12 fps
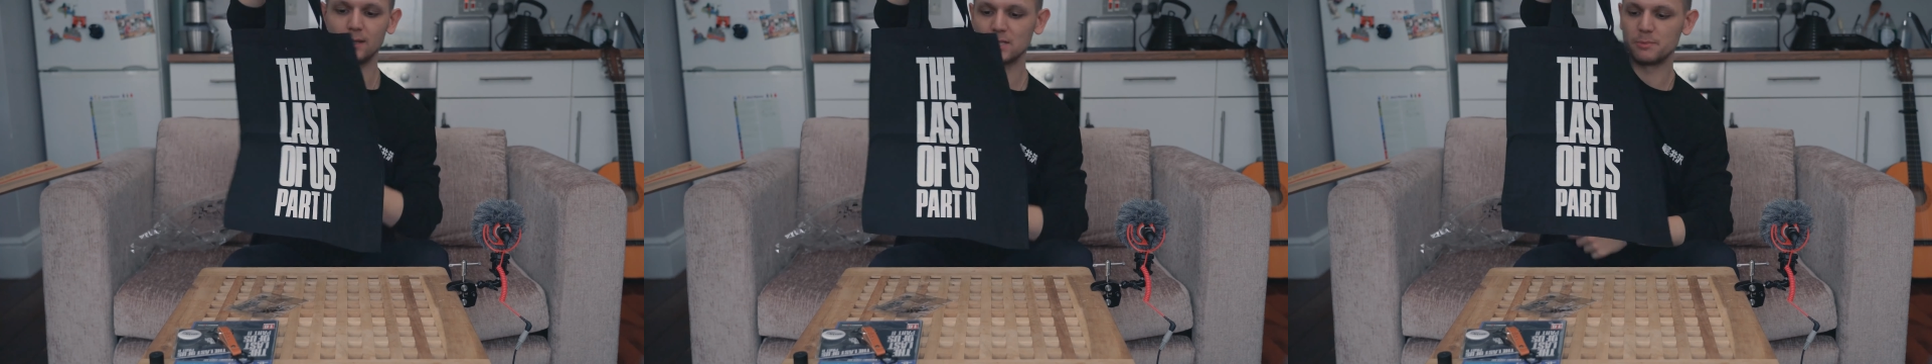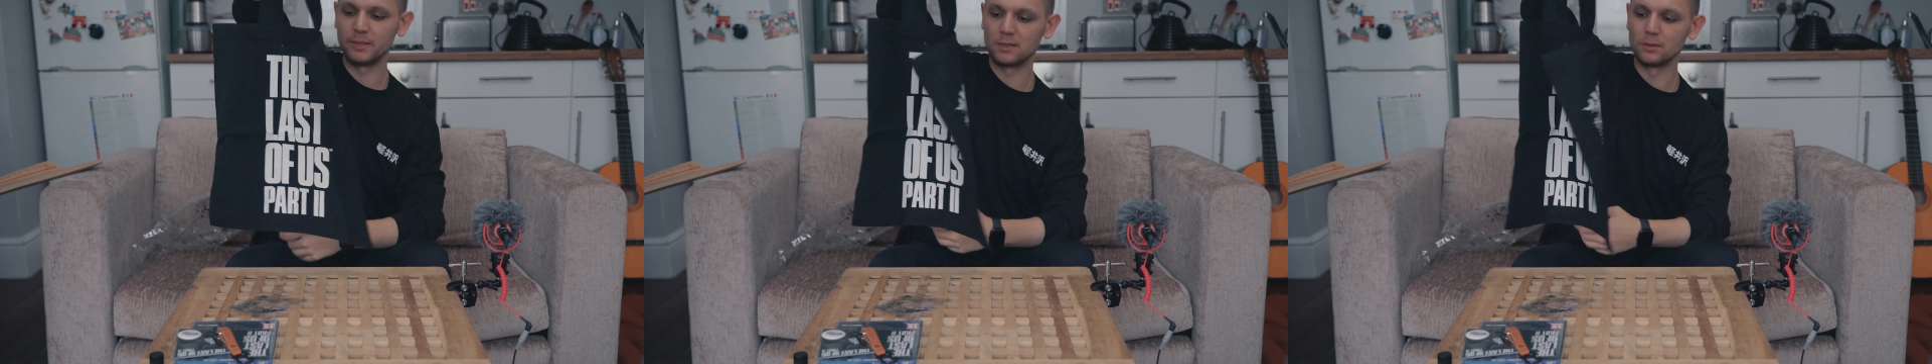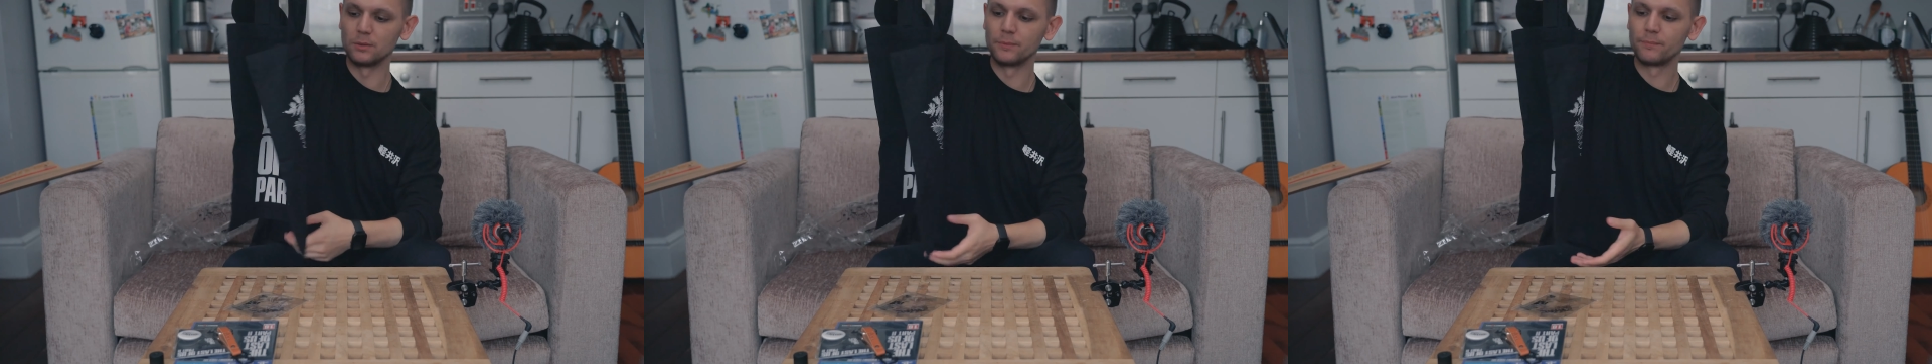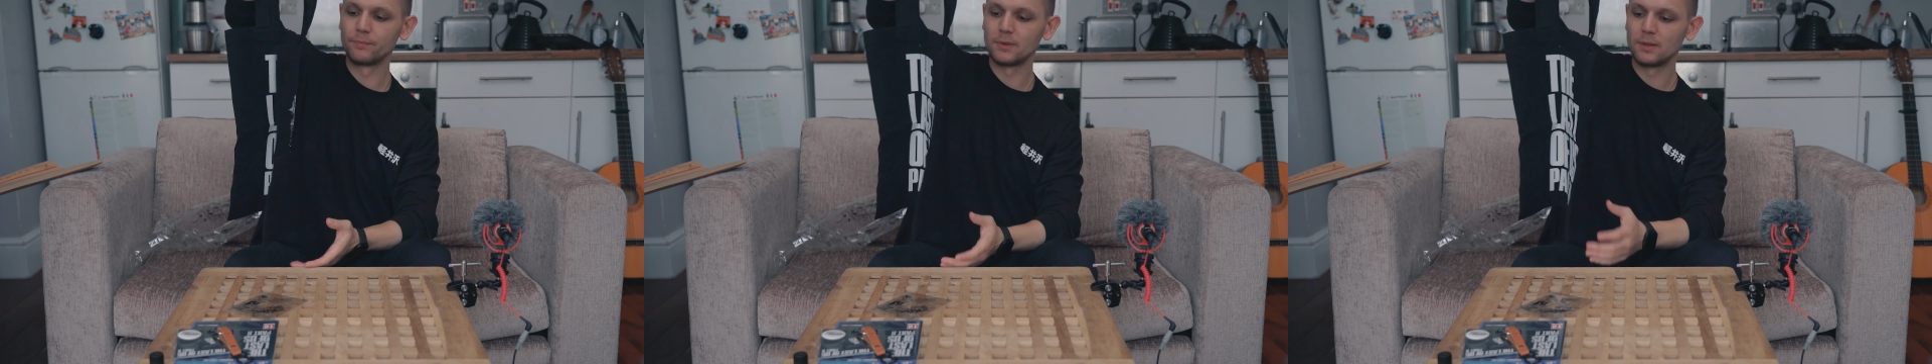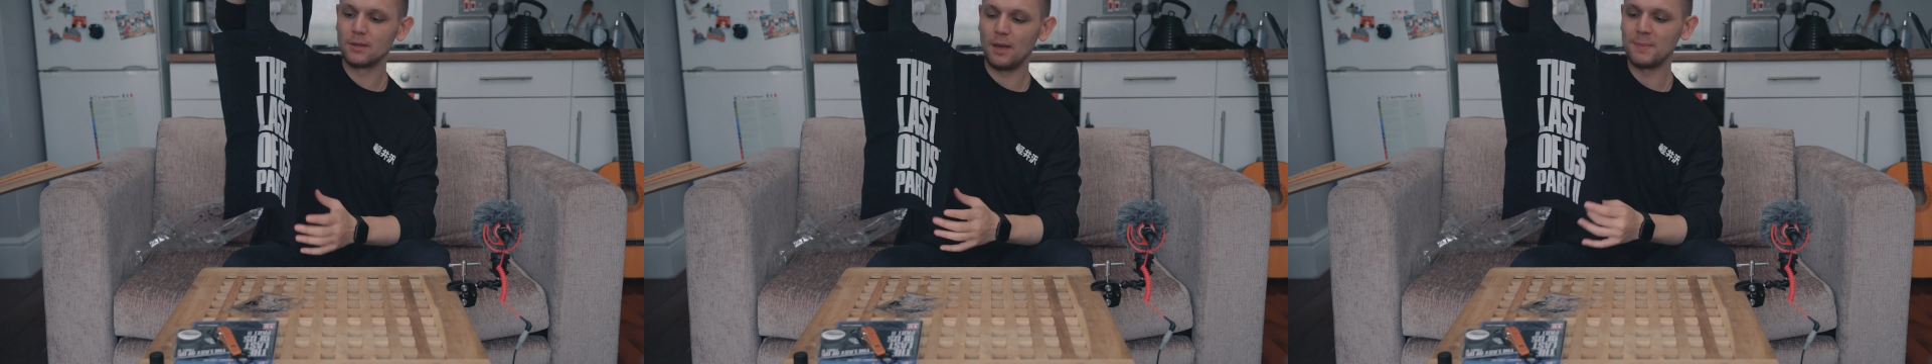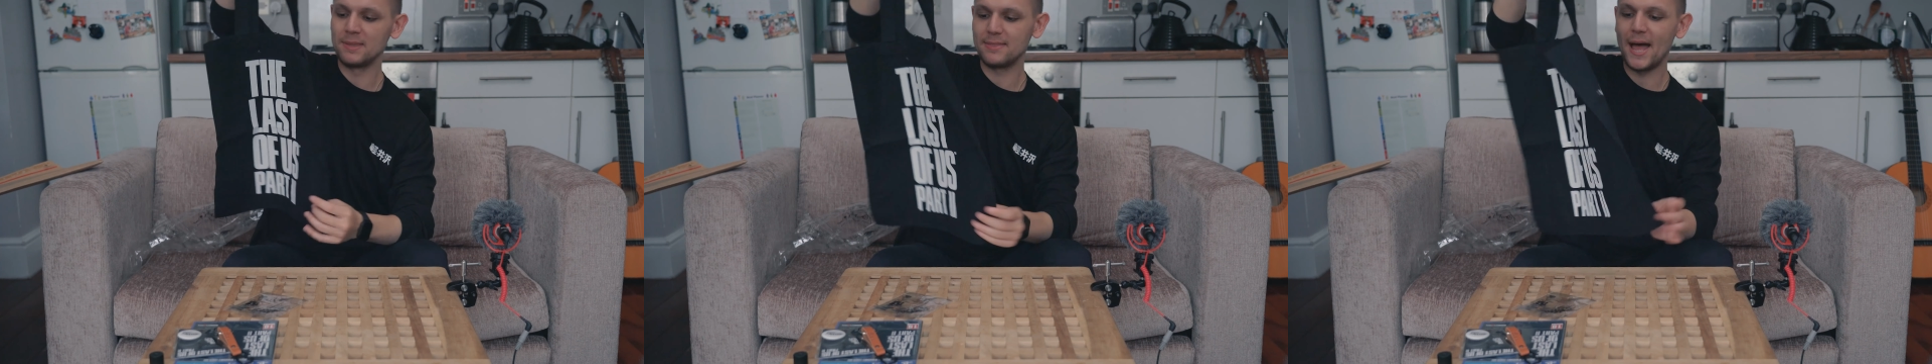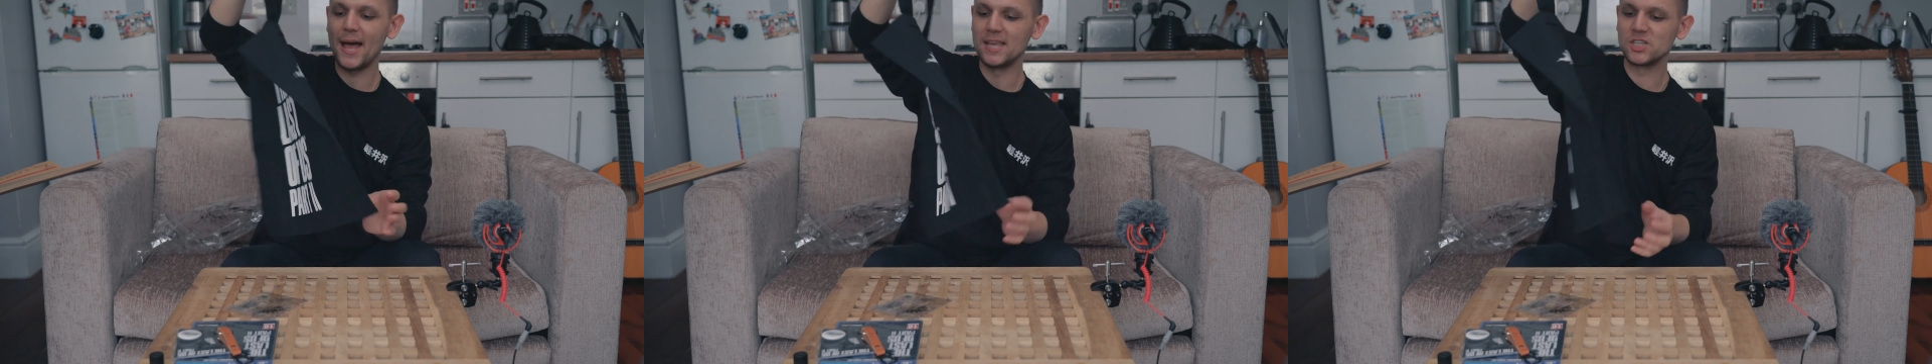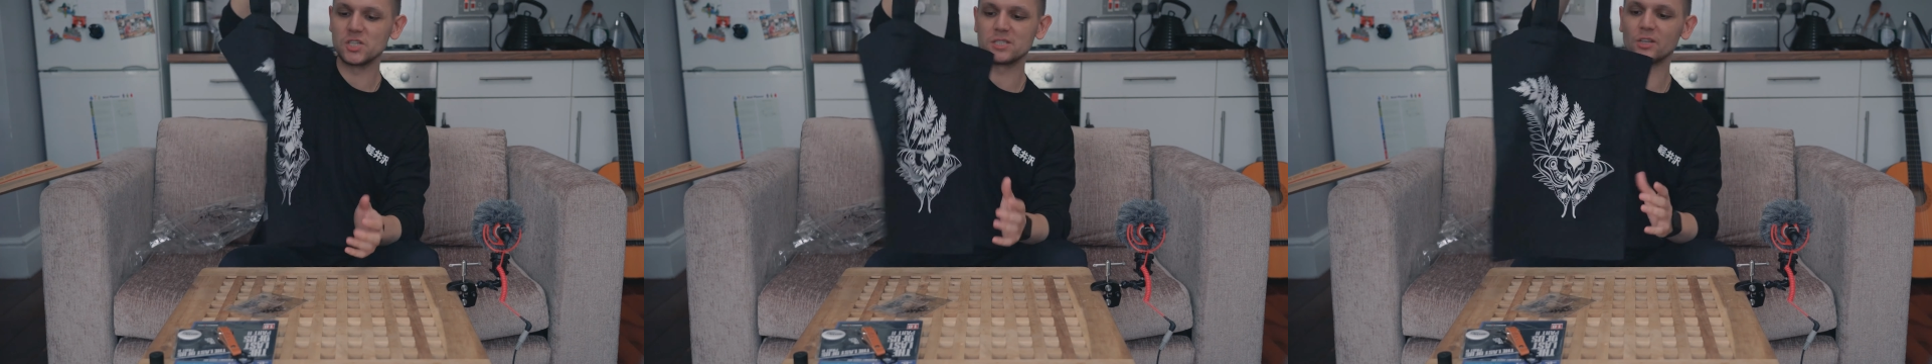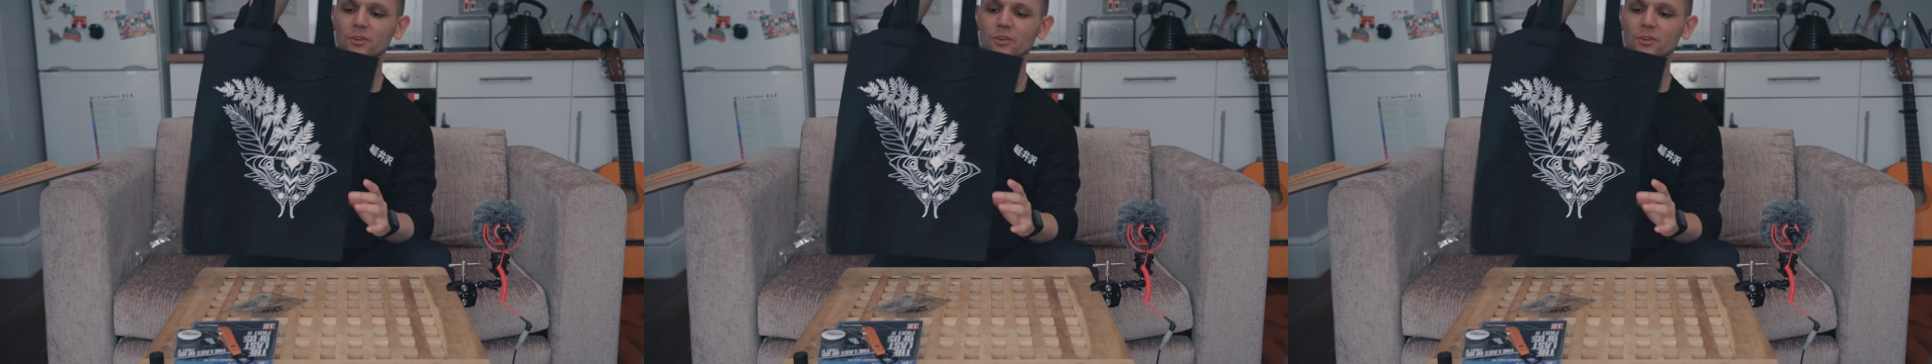looks pretty cool. I mean, that is just a